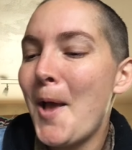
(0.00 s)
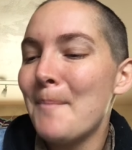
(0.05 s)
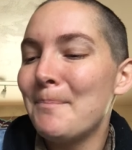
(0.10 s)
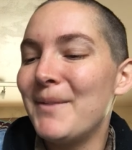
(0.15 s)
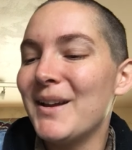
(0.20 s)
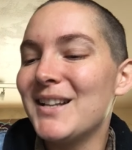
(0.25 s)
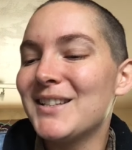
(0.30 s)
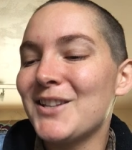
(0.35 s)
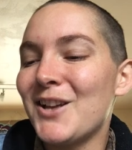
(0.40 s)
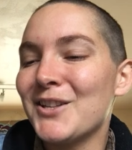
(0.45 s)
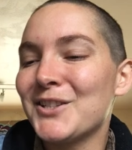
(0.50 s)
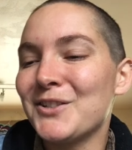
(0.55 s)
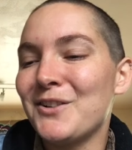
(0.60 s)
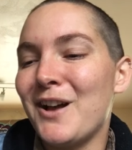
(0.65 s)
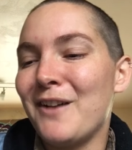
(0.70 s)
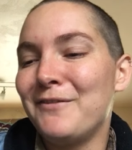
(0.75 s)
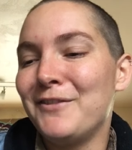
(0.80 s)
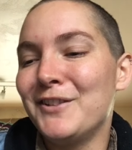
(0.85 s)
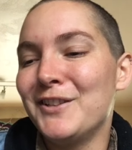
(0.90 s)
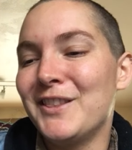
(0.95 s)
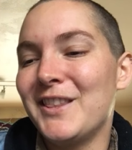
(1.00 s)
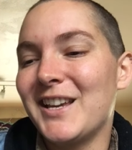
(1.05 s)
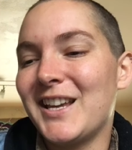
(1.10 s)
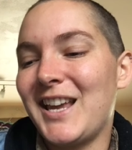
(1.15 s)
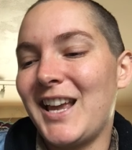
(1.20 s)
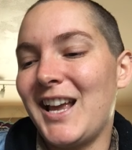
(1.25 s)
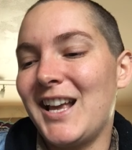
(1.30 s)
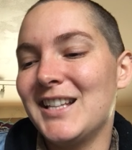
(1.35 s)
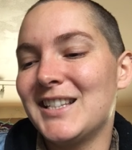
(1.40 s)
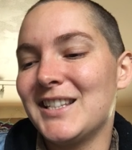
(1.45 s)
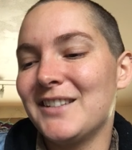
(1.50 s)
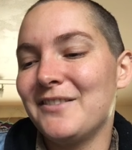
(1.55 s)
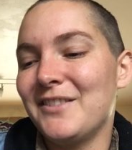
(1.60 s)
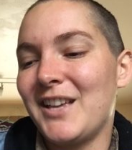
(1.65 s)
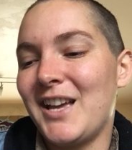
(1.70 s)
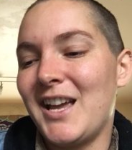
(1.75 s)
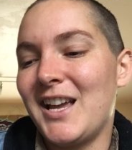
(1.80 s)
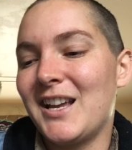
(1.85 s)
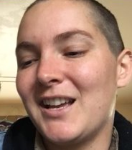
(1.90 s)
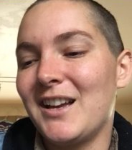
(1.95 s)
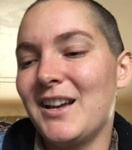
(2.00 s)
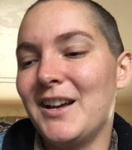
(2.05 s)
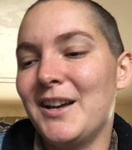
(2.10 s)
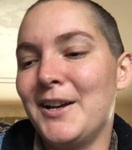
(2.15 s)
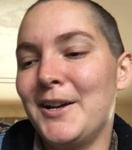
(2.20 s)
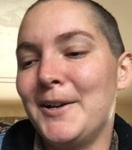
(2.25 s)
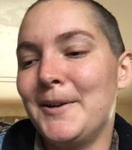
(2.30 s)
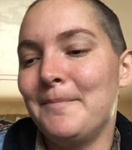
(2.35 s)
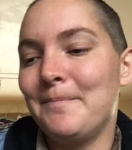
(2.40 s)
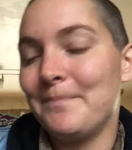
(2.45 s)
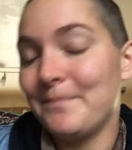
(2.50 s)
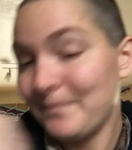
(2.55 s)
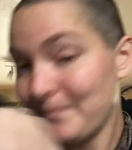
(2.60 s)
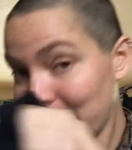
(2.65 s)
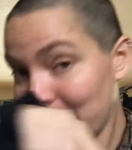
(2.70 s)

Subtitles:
but it's also helpful in the case of like a